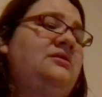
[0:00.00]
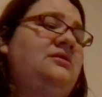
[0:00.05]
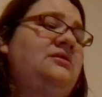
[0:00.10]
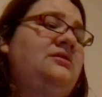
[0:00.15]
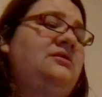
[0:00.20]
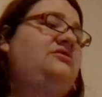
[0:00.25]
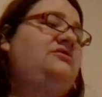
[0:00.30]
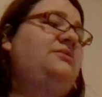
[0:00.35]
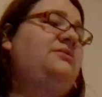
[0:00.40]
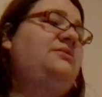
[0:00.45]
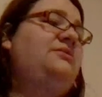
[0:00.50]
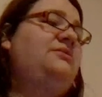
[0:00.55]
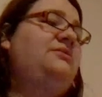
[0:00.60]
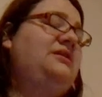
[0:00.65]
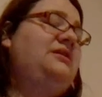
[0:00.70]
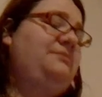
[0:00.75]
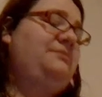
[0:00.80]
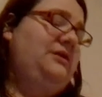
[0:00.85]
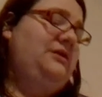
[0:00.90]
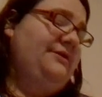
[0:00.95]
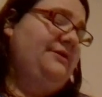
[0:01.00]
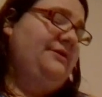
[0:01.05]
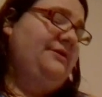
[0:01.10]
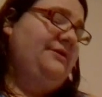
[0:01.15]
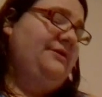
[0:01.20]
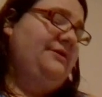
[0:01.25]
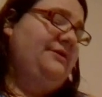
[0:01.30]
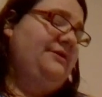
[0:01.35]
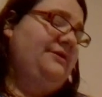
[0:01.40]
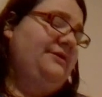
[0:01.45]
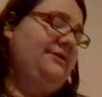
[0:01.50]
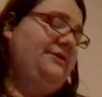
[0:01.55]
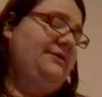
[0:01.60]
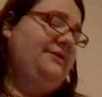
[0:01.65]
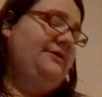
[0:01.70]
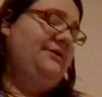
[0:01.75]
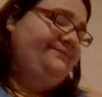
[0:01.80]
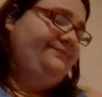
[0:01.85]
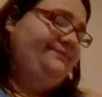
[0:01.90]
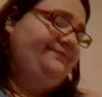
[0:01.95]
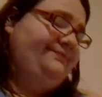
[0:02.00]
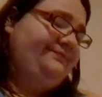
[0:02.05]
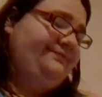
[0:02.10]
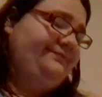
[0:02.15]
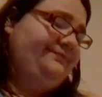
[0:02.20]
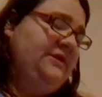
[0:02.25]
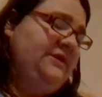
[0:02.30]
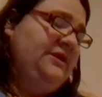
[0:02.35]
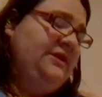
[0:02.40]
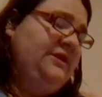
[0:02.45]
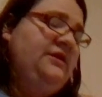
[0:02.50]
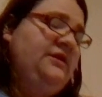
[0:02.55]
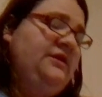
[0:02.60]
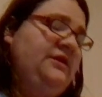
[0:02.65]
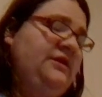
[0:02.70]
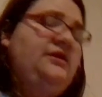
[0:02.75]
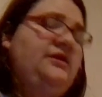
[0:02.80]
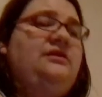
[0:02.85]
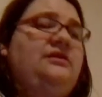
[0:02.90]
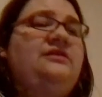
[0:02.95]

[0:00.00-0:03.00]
Just stop telling me about it. And